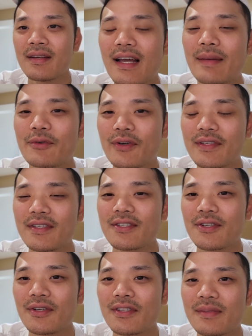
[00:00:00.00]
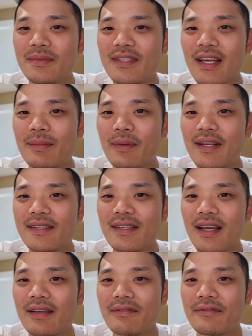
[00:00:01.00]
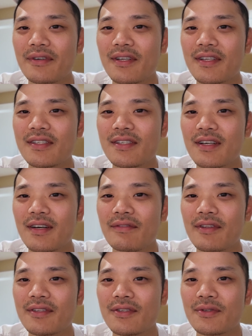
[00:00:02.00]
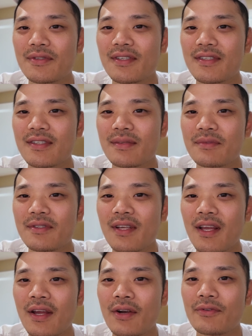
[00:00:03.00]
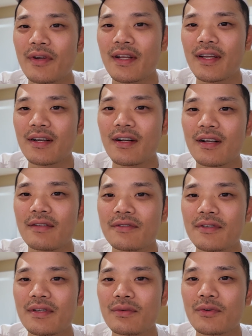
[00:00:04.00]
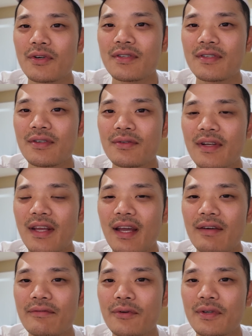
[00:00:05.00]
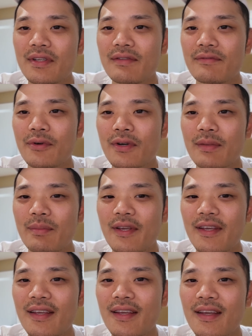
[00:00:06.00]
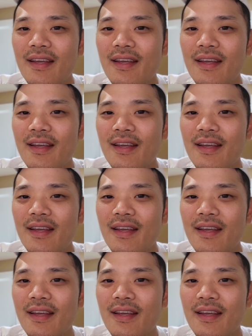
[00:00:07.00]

I'm going to show you some side-by-side -side footage of the two systems running Call of Duty Warzone at 1440p.